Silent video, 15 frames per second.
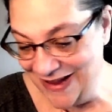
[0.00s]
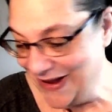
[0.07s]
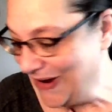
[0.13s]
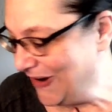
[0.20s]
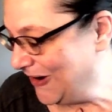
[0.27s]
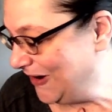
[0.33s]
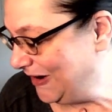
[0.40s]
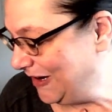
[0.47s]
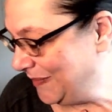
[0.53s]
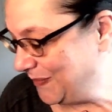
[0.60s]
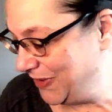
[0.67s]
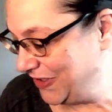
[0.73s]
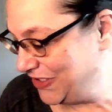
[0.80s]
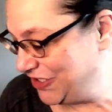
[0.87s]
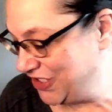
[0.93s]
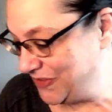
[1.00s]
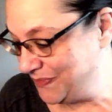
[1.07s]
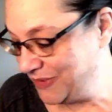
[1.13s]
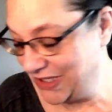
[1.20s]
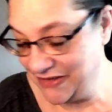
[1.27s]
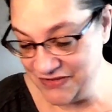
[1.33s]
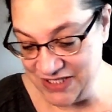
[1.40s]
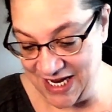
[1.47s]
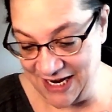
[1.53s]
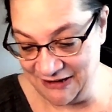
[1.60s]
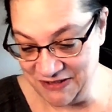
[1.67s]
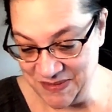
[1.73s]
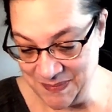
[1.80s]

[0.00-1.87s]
Art and Book of Shadows